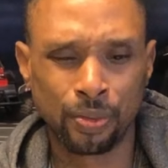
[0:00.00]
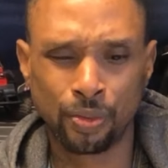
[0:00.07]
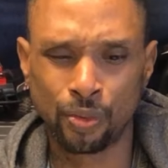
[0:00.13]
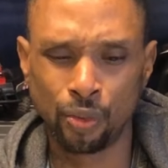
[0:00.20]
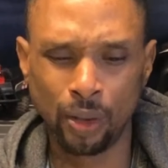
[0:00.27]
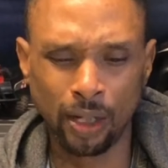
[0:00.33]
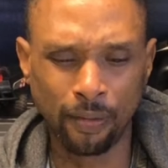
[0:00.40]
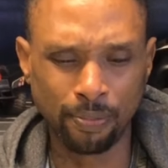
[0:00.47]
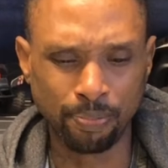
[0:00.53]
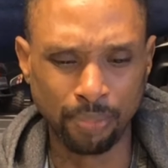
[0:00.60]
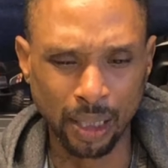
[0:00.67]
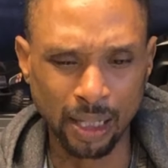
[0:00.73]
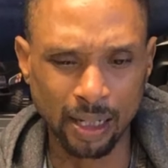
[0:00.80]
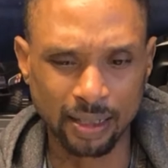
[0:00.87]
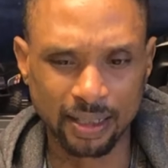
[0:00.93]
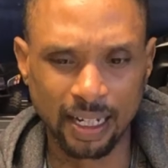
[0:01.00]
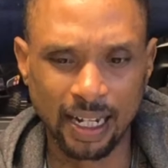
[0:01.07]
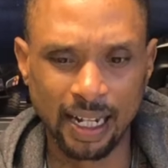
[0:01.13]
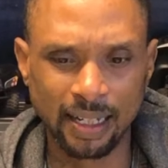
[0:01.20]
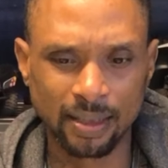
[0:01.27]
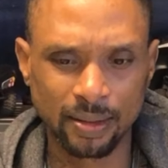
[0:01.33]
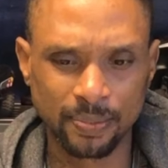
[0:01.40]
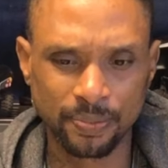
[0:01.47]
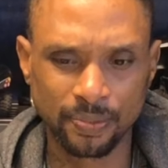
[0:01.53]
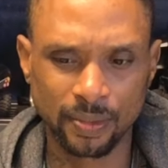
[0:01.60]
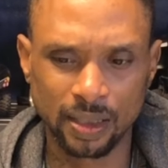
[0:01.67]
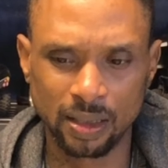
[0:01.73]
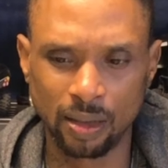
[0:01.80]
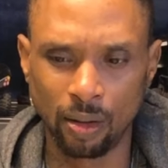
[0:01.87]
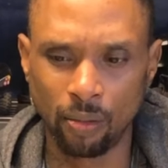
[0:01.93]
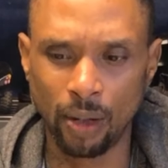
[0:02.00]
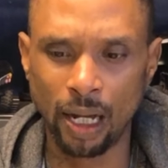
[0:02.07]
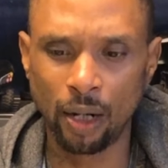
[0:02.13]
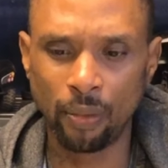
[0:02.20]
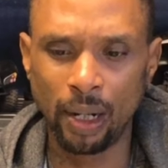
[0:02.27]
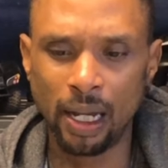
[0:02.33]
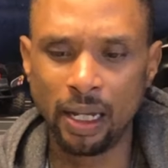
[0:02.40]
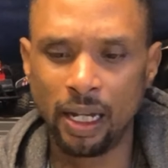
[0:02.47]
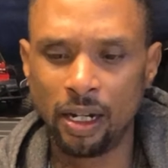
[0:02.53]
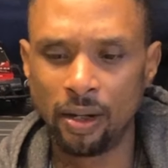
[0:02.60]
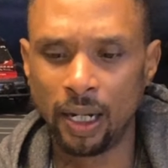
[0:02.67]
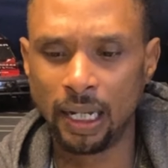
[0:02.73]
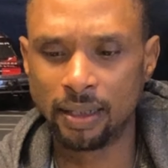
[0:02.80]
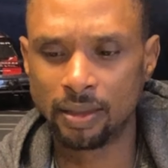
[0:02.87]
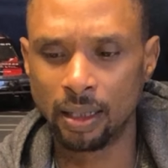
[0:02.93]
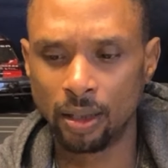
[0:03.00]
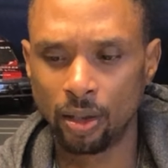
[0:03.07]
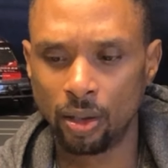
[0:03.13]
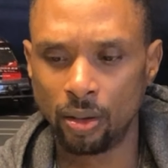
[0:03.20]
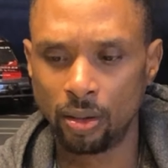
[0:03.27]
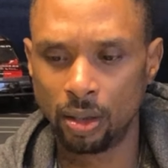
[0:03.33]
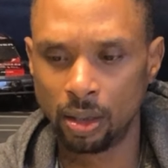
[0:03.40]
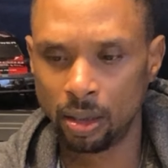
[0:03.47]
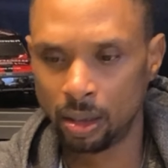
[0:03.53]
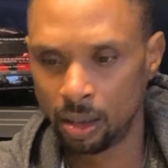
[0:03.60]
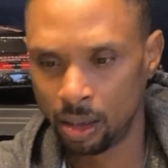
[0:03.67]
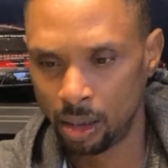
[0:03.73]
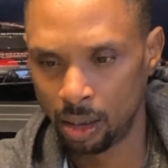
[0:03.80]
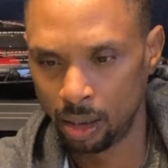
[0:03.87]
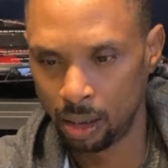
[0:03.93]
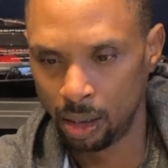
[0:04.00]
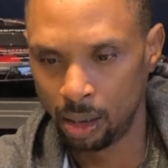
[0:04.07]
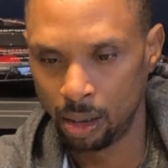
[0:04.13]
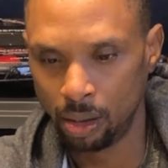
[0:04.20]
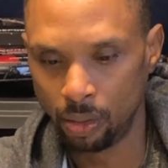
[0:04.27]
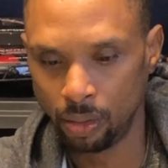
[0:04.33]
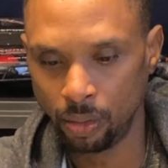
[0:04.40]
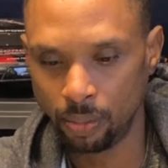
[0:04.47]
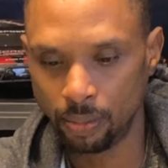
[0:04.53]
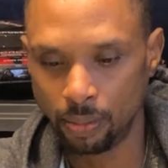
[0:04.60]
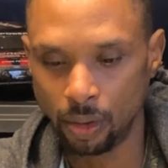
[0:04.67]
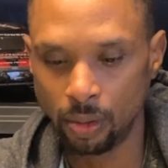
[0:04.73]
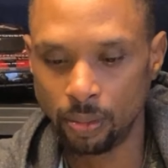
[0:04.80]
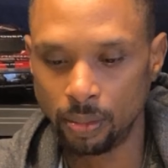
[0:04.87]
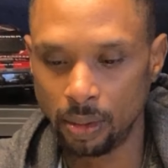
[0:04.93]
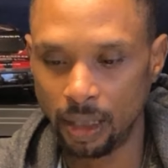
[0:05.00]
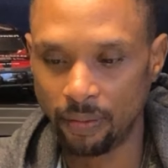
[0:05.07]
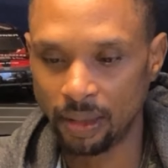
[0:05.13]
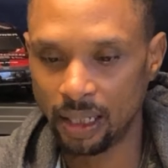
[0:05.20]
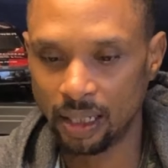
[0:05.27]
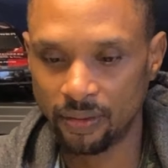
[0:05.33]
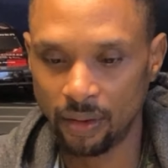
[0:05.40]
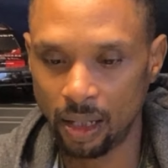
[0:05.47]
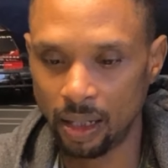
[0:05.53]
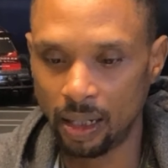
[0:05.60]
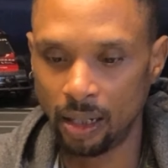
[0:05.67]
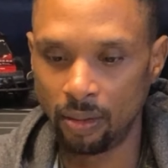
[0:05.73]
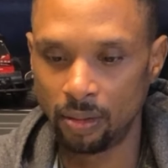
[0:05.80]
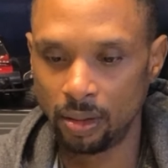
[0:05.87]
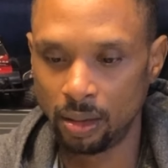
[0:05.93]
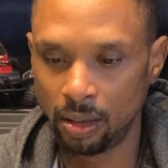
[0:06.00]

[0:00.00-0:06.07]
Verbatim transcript: twelve bucks, guys. So right away, here is the little, oop, oop, everything's falling out.